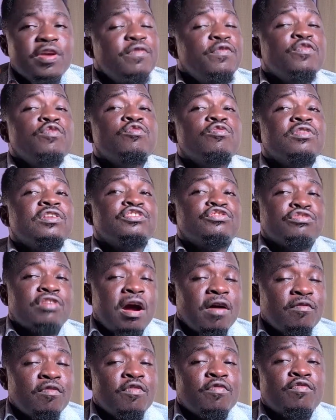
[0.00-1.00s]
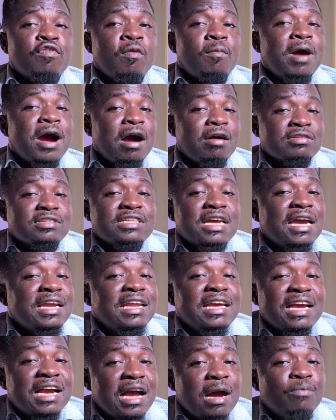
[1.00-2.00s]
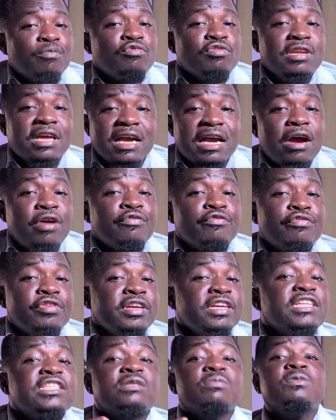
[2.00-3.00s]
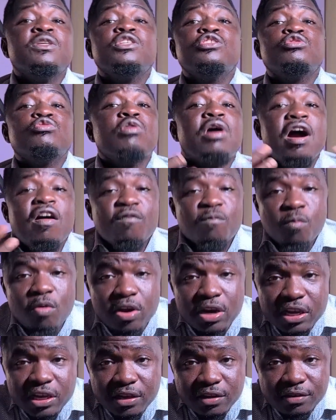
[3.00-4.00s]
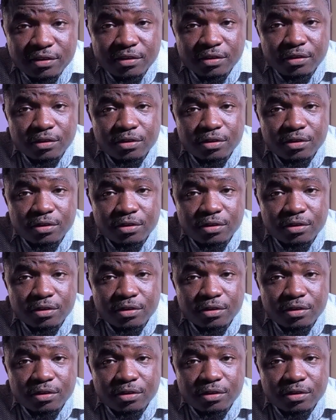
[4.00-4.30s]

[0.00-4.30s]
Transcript: if you travel from outside and come to the country, it means you have money.